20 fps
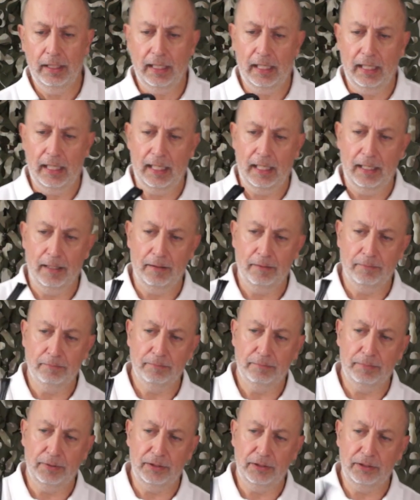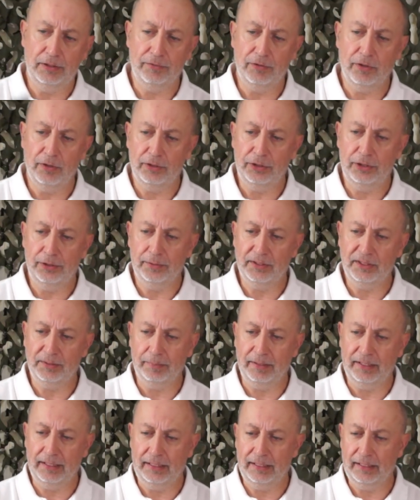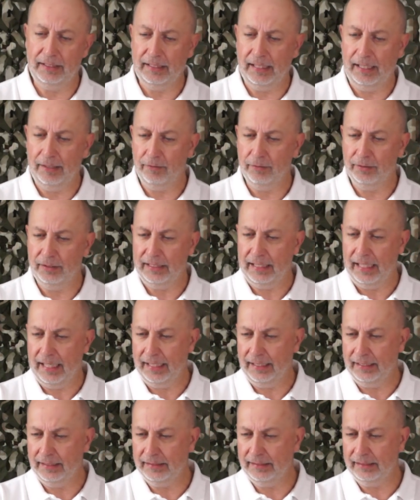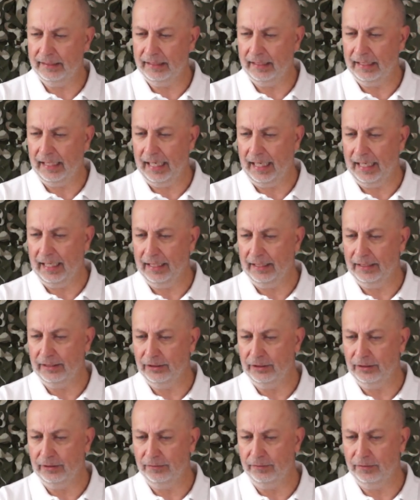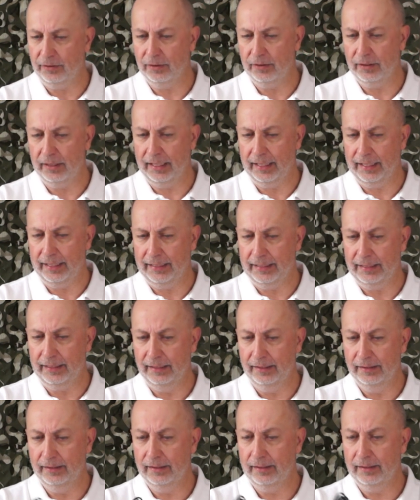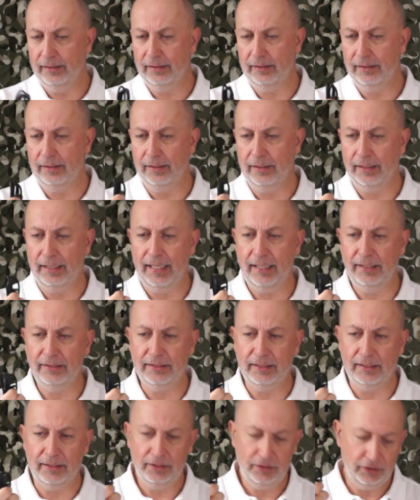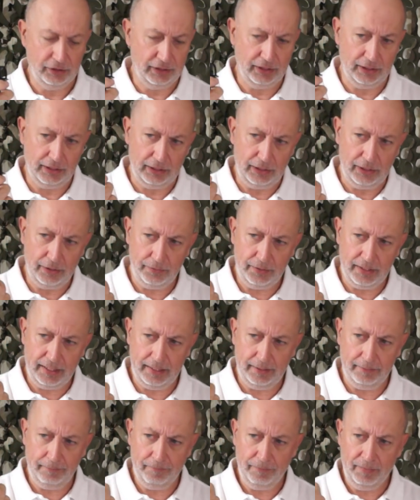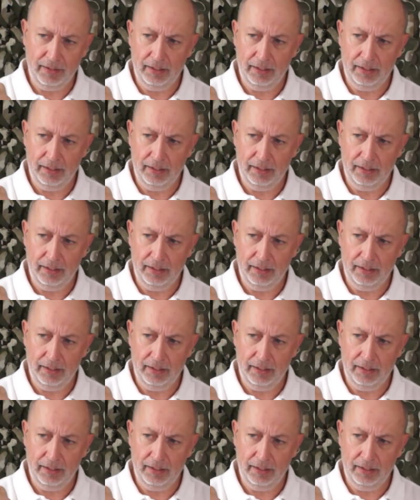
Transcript: But you've got a USB there on the end, and you've got a connector to the unit.